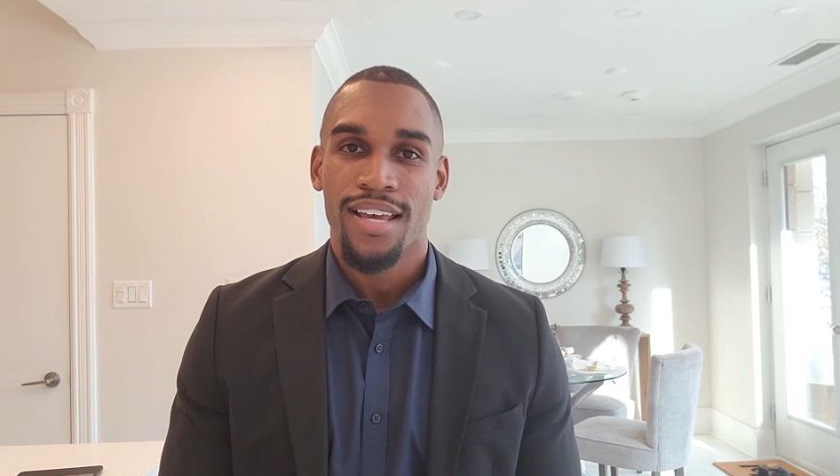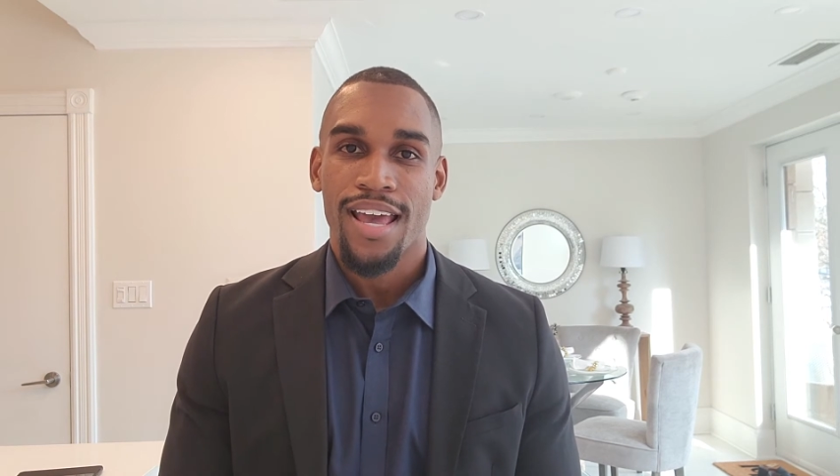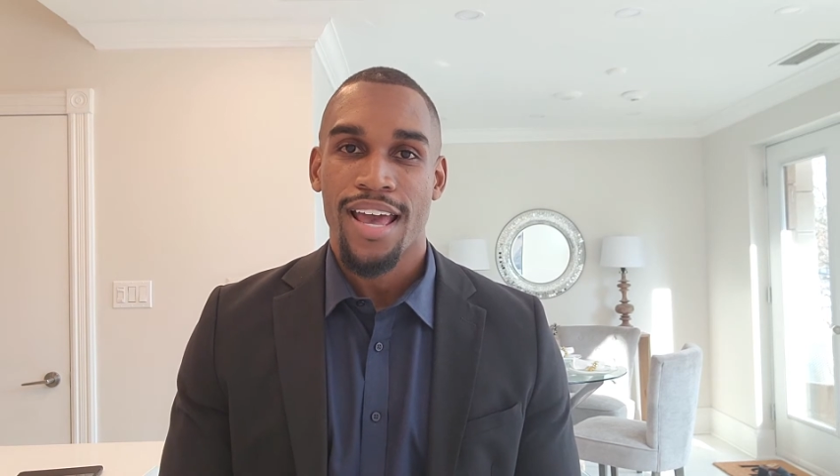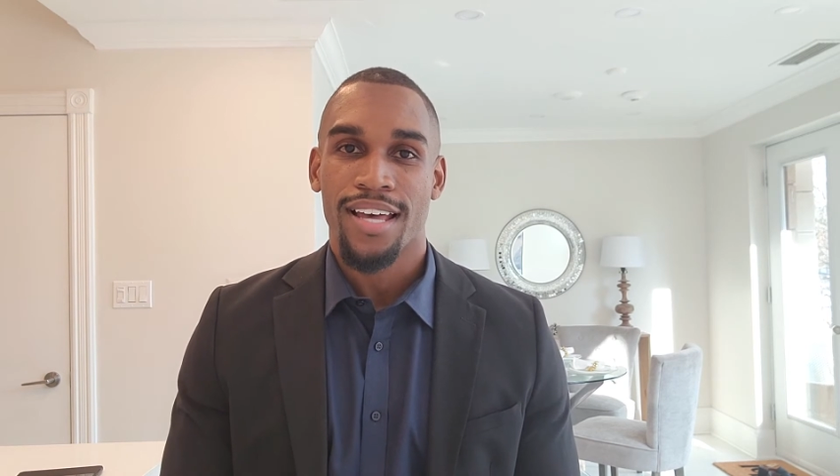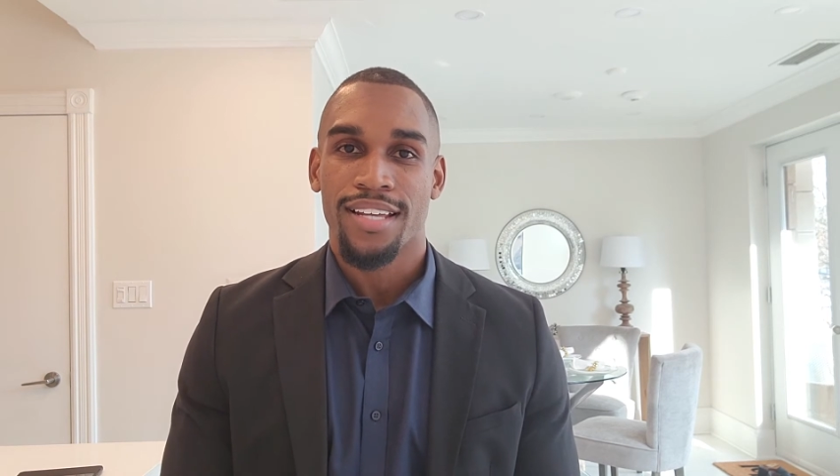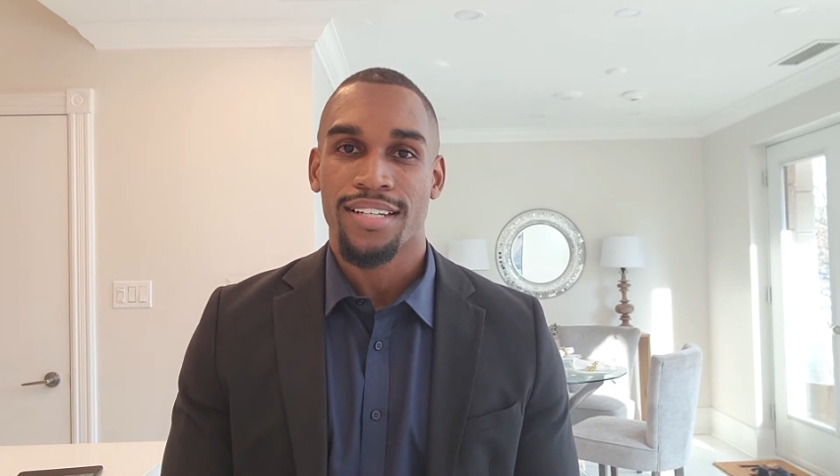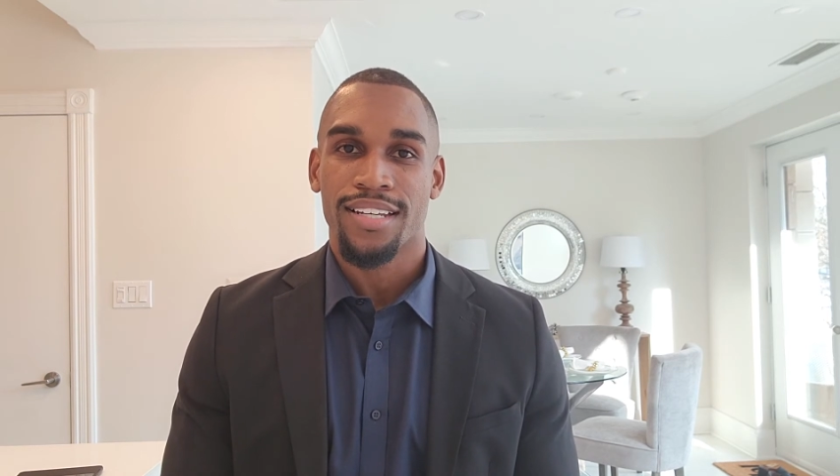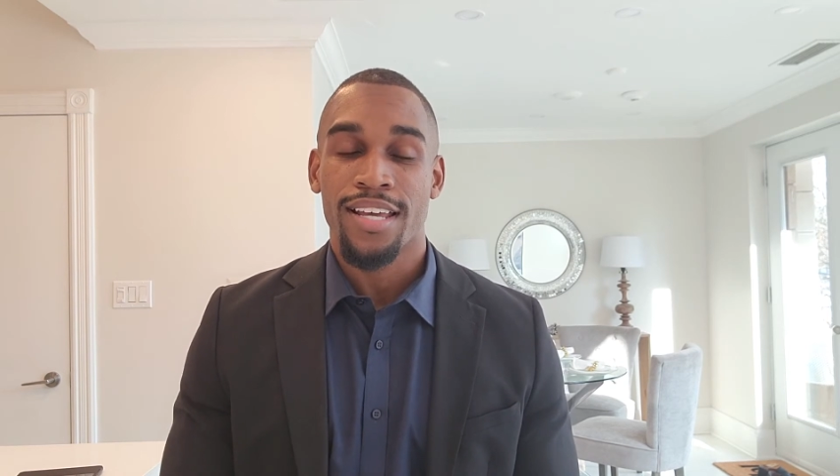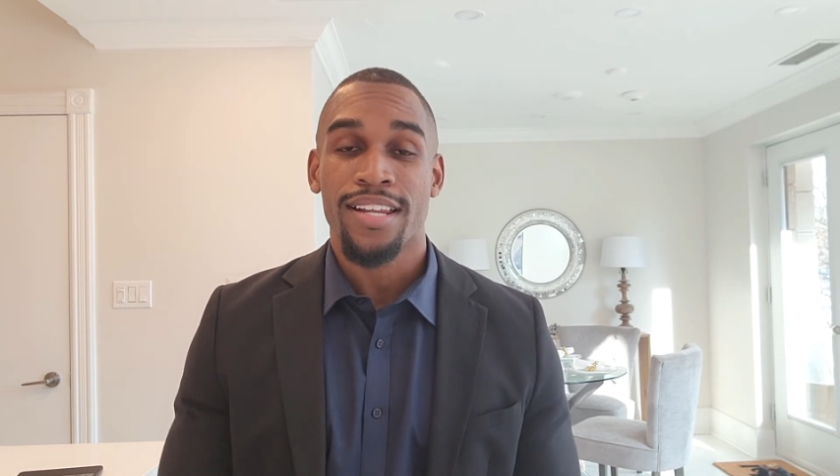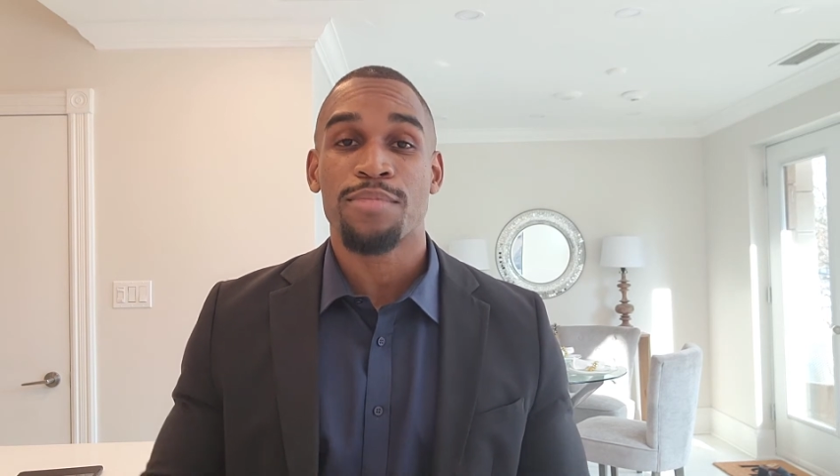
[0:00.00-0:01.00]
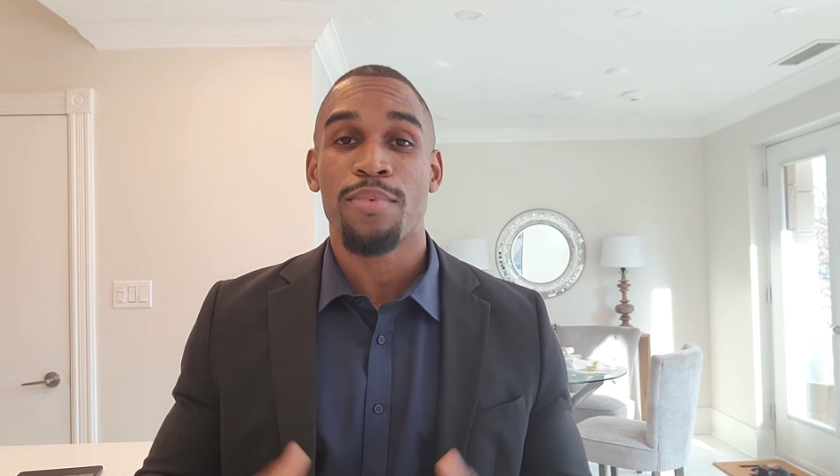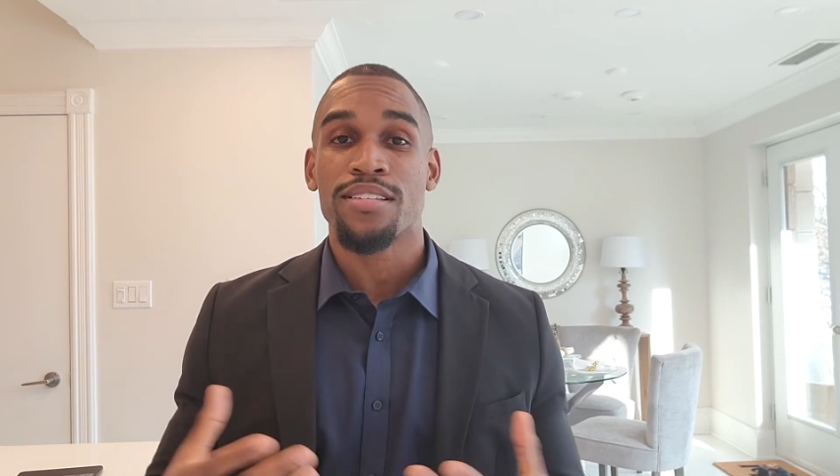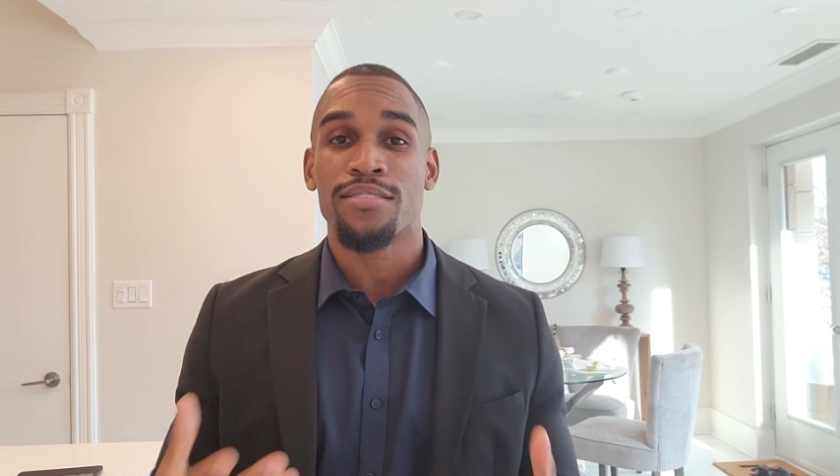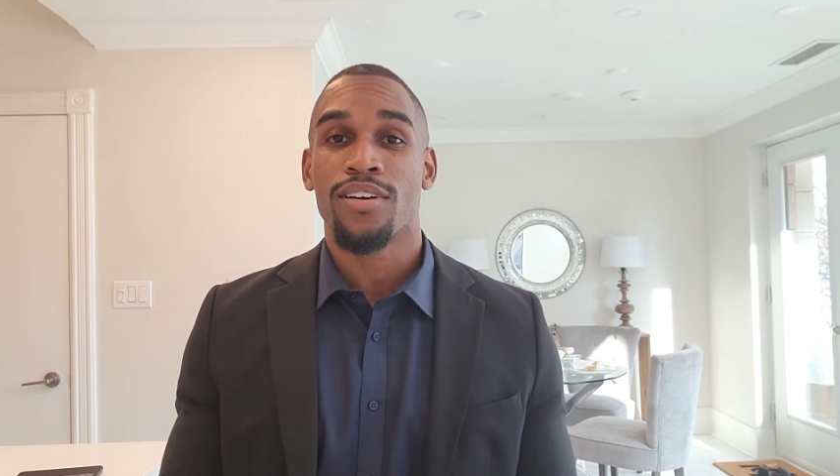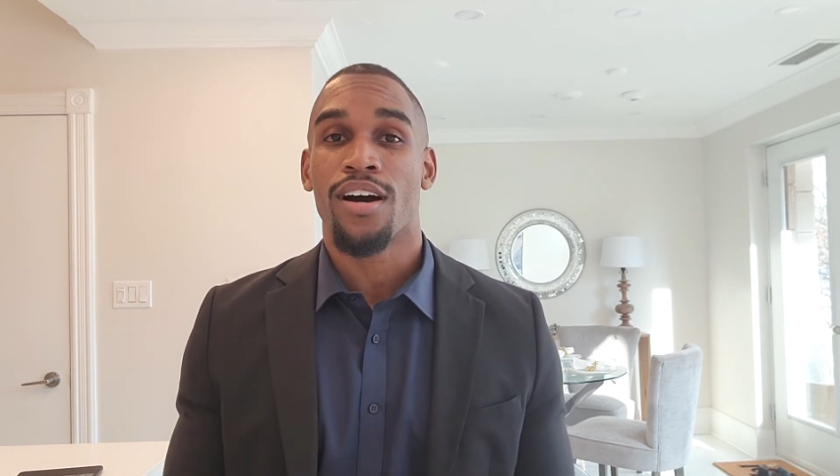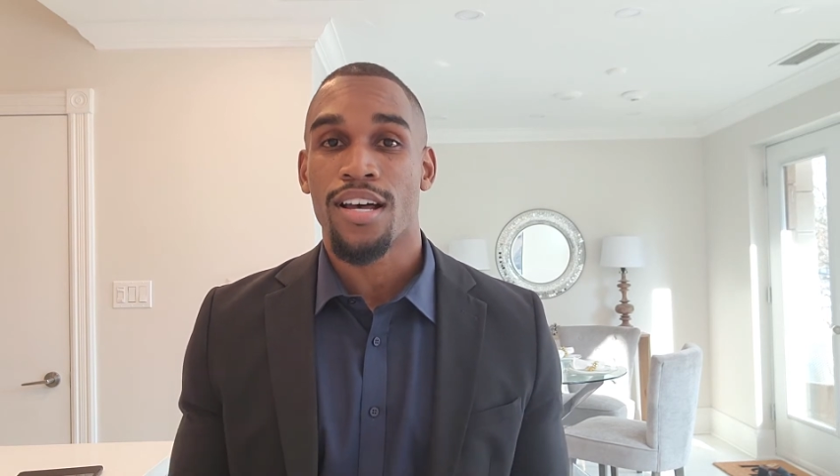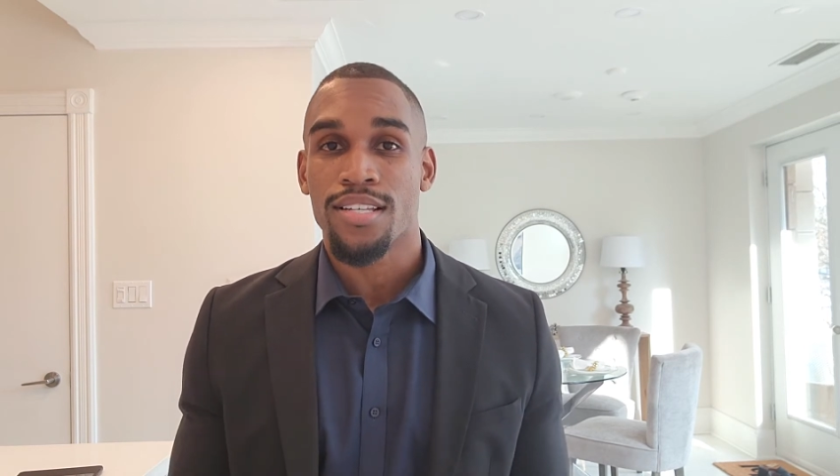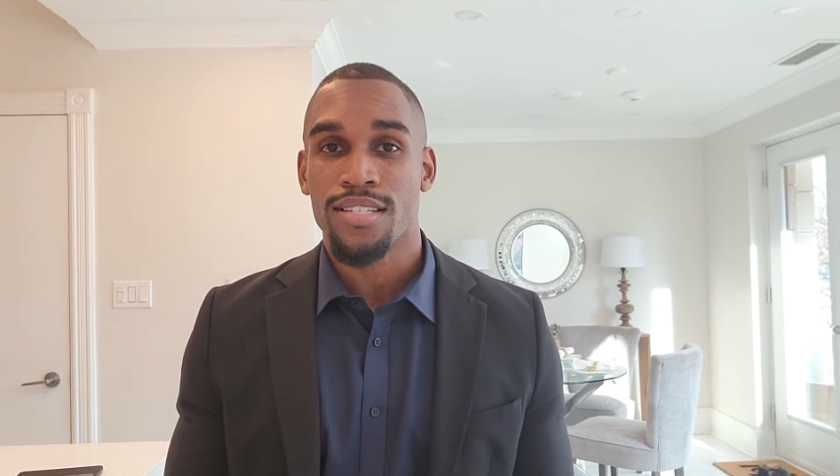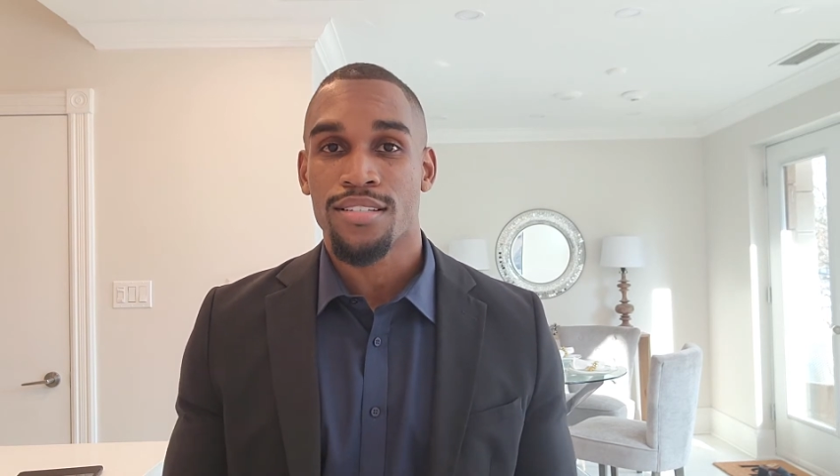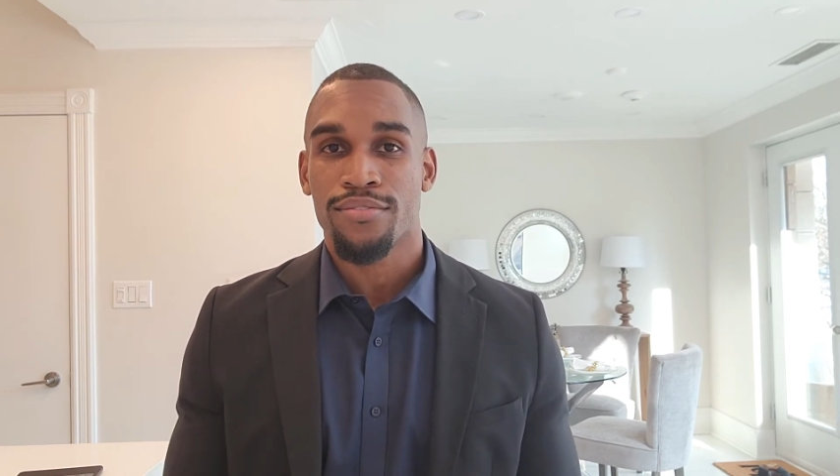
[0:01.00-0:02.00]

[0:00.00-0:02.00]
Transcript: and inexpensive costs